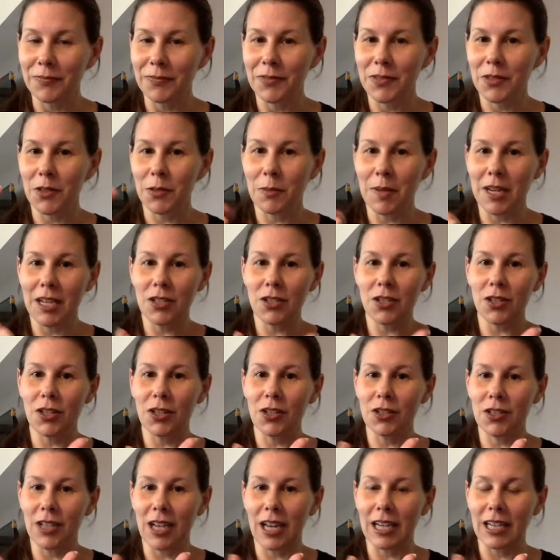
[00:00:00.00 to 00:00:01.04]
So make sure
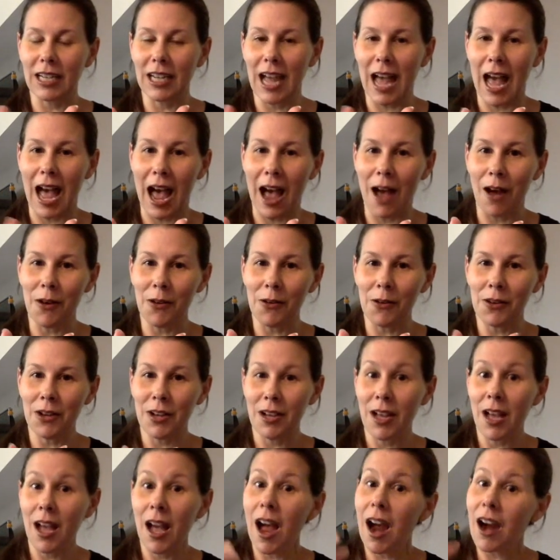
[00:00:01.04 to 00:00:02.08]
you're signing how
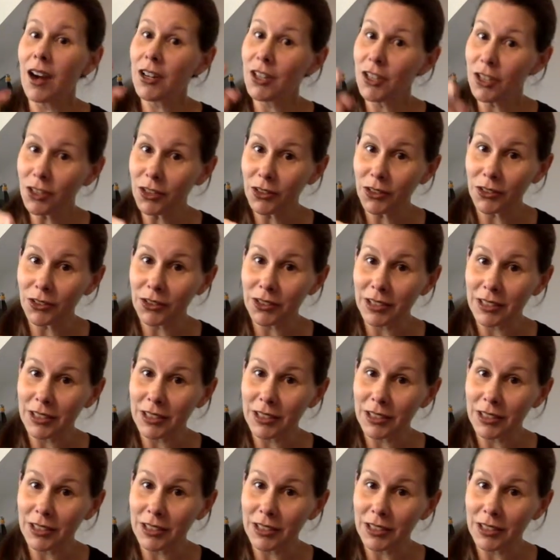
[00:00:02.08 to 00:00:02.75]
are you?